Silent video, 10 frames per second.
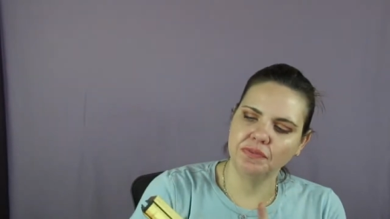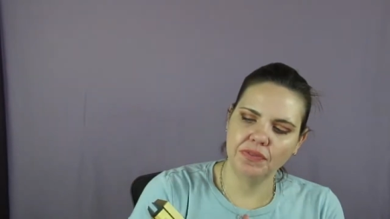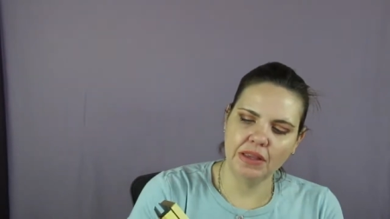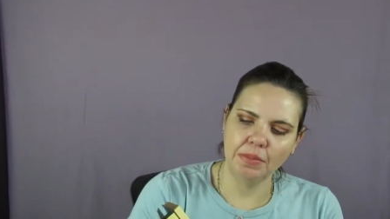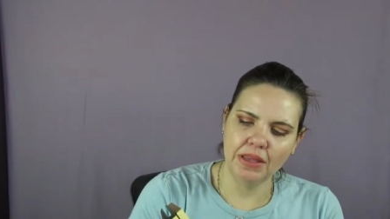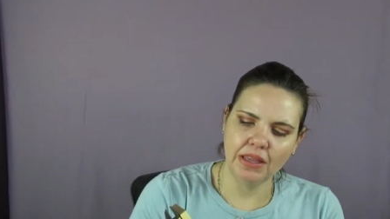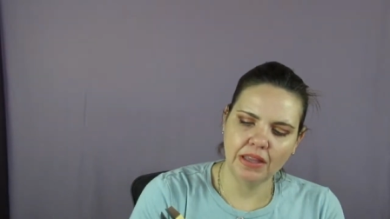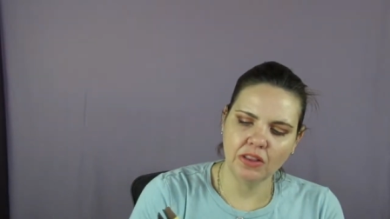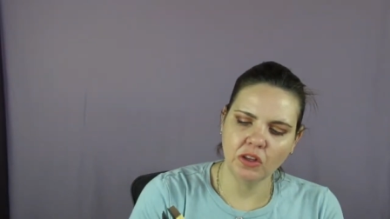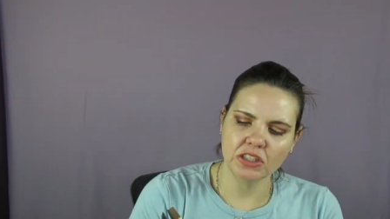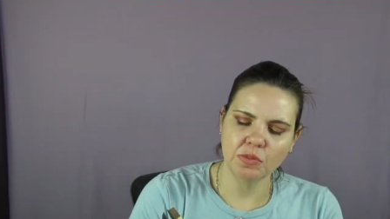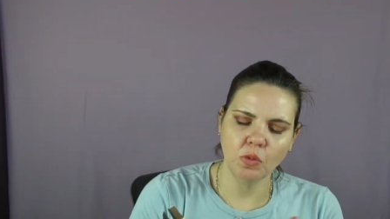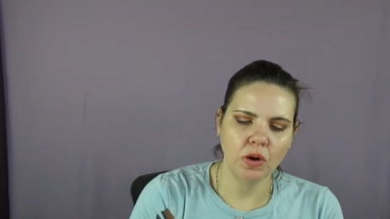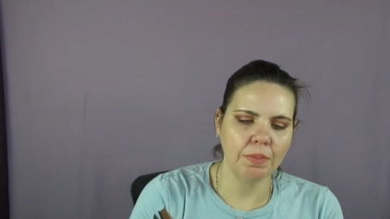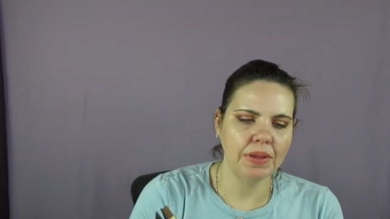Phoebe looks
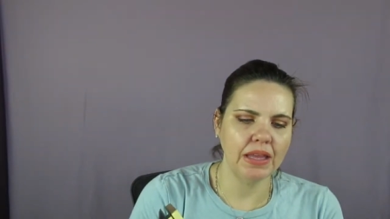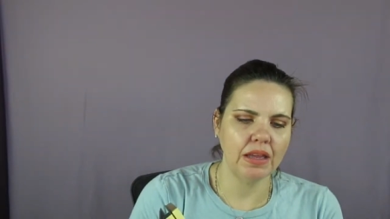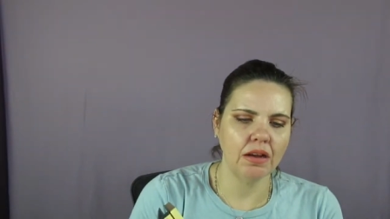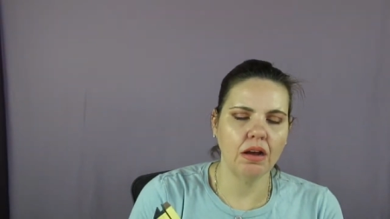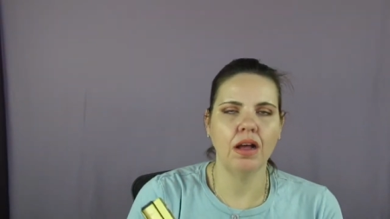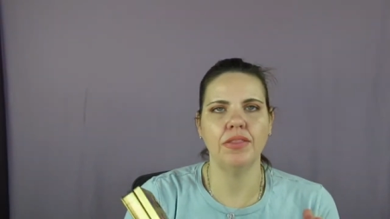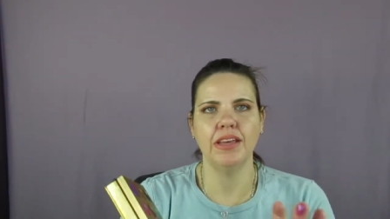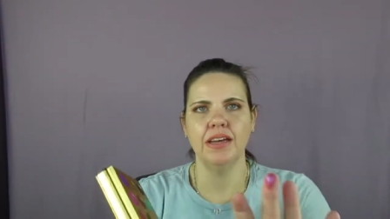more pink on the